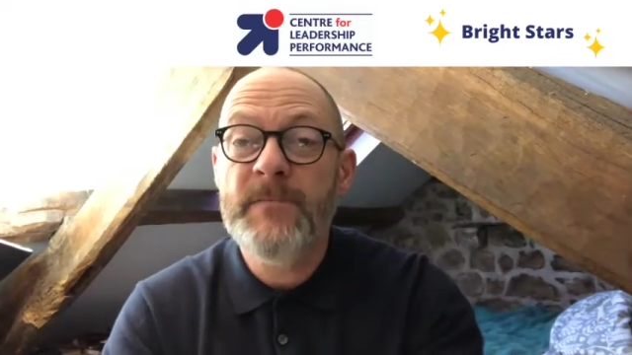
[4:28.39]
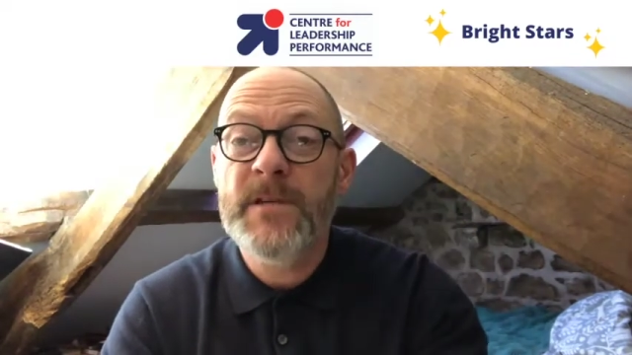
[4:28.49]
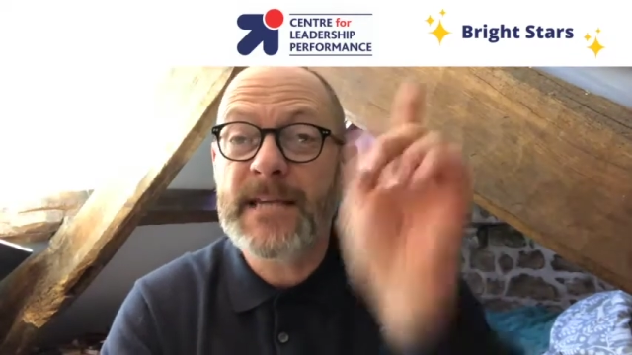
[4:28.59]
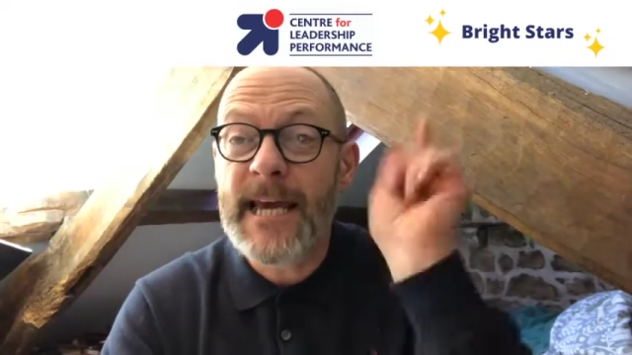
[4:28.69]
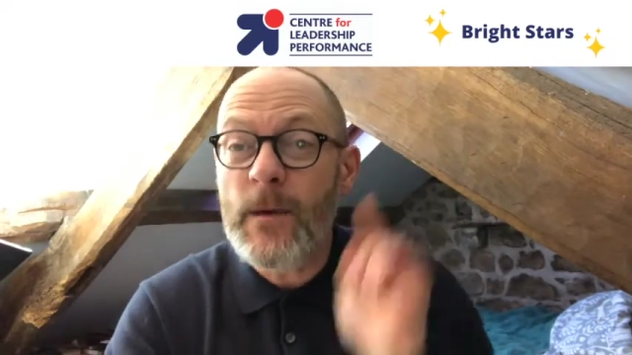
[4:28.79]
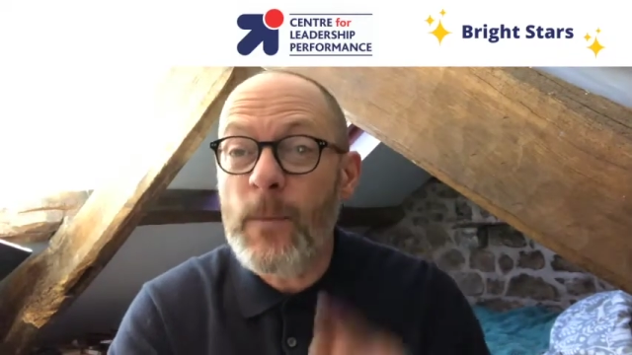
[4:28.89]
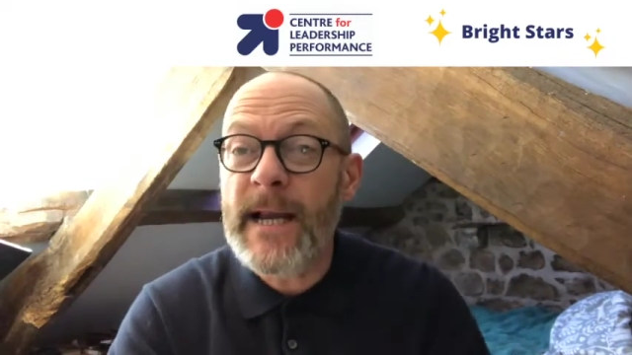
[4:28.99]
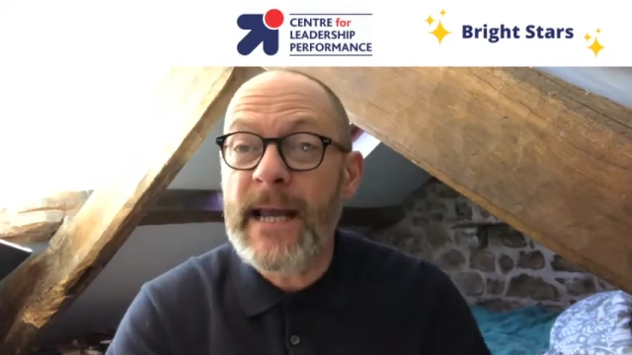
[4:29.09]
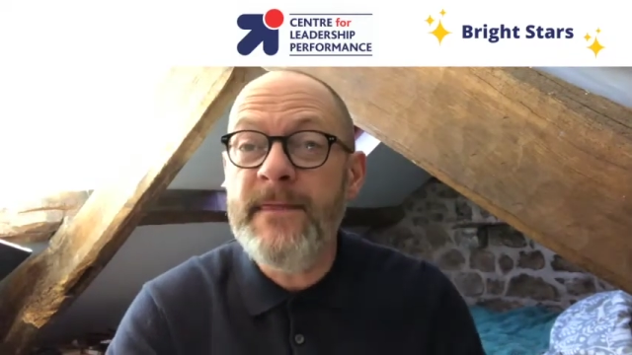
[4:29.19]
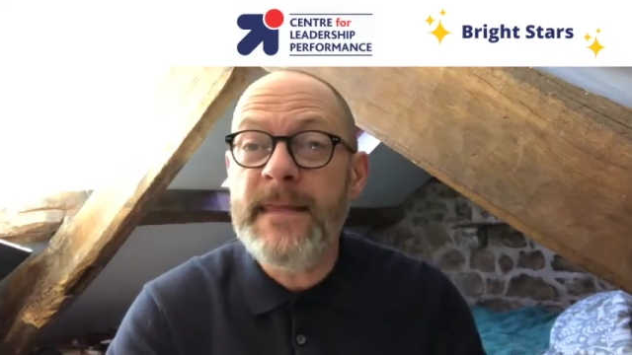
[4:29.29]
So he went
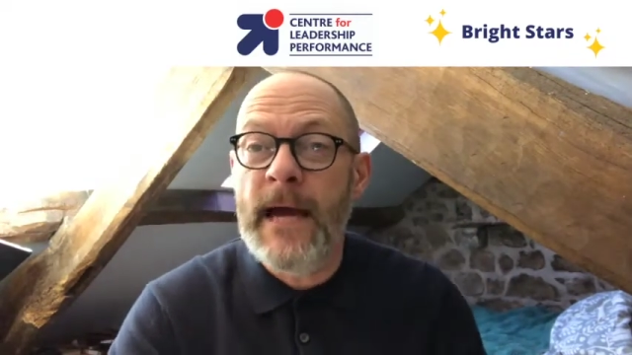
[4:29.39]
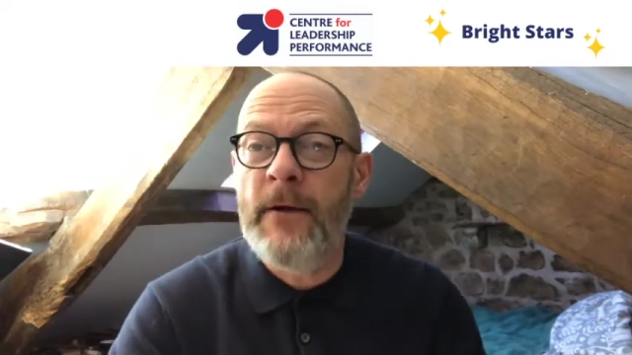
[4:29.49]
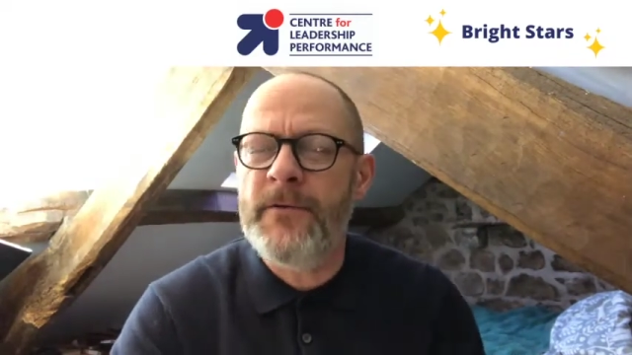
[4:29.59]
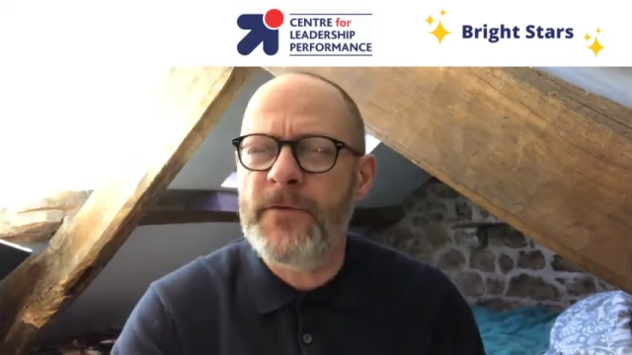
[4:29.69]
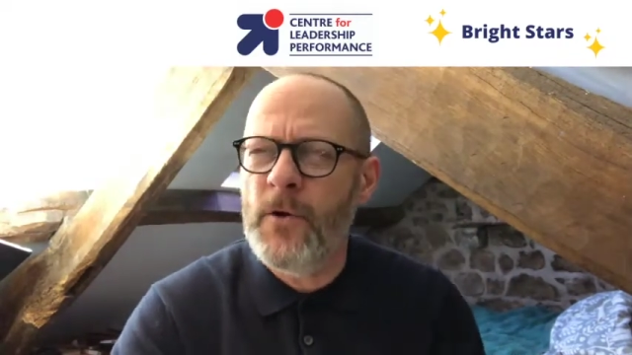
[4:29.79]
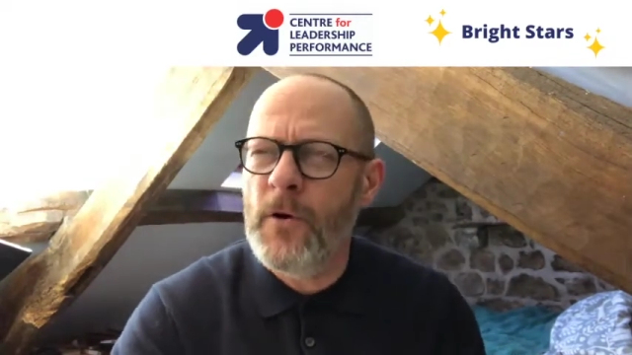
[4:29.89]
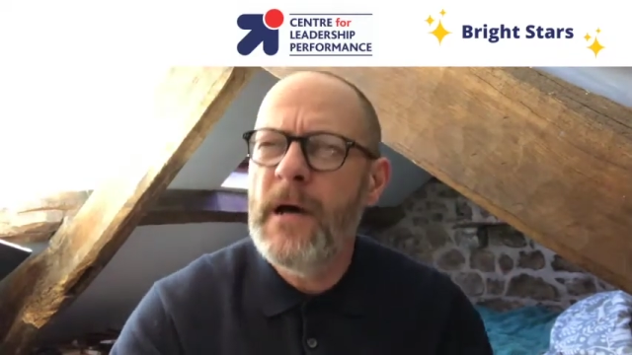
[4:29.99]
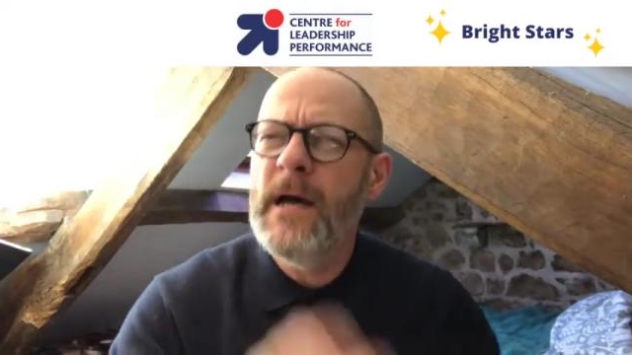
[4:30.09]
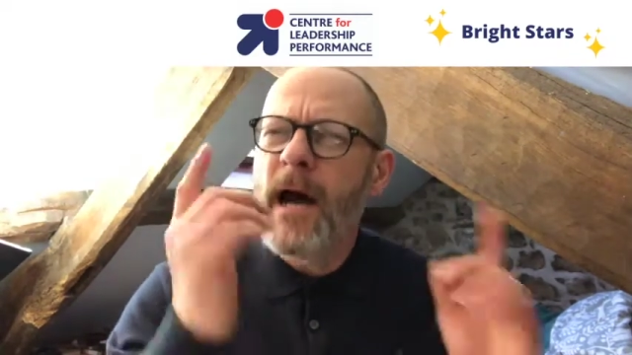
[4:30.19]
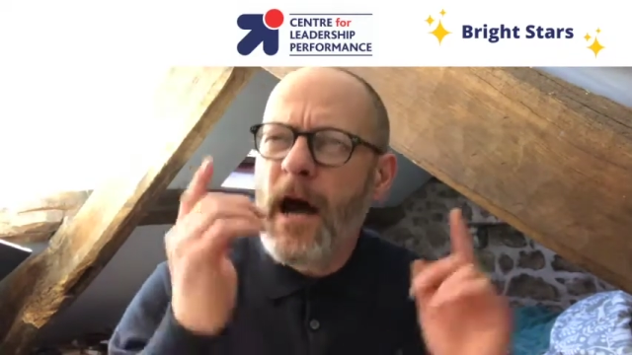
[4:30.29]
in there and thought,
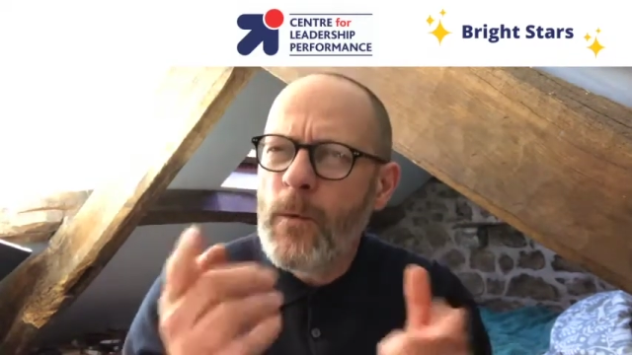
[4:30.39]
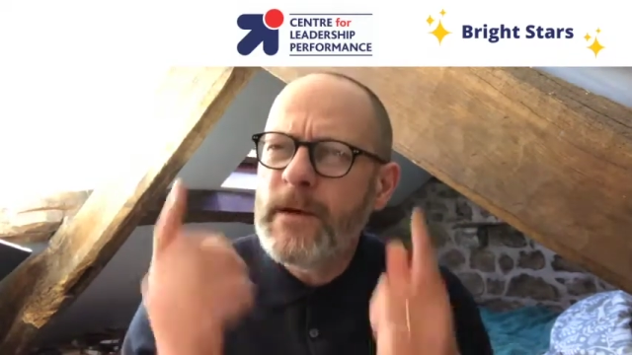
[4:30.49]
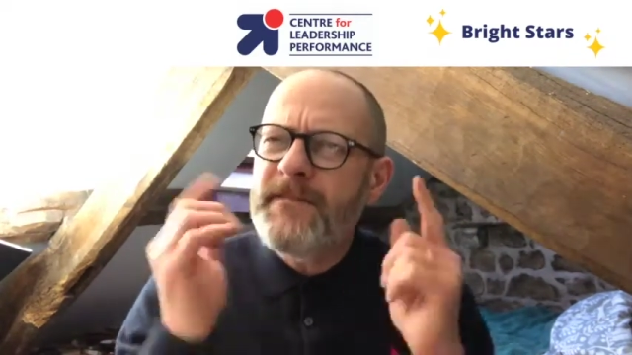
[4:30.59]
I wonder